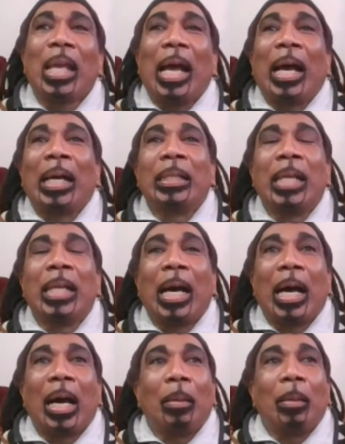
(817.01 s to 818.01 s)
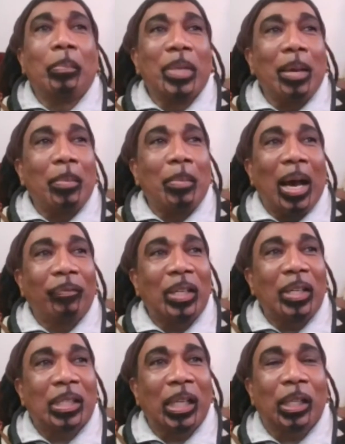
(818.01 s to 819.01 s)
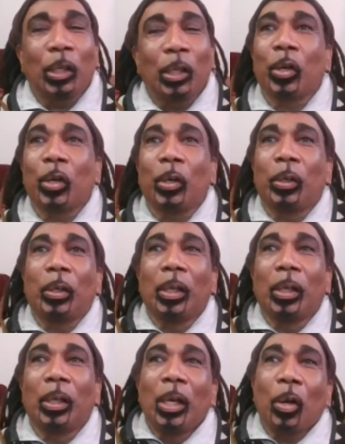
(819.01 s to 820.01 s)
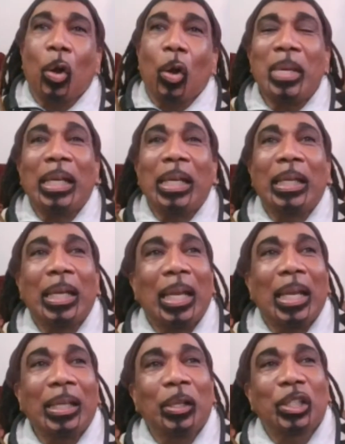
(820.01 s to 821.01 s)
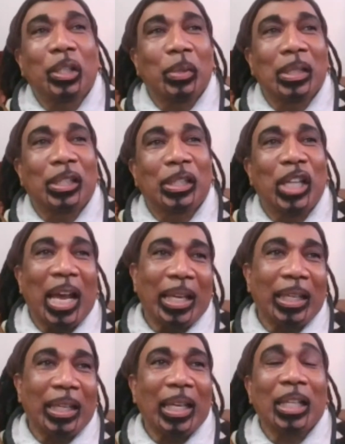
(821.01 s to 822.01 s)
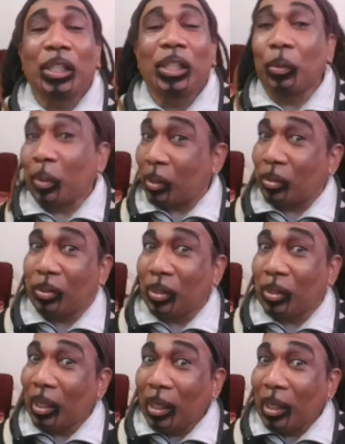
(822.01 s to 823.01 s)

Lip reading: And them have this little girl come in, you know, she was Chinese and she was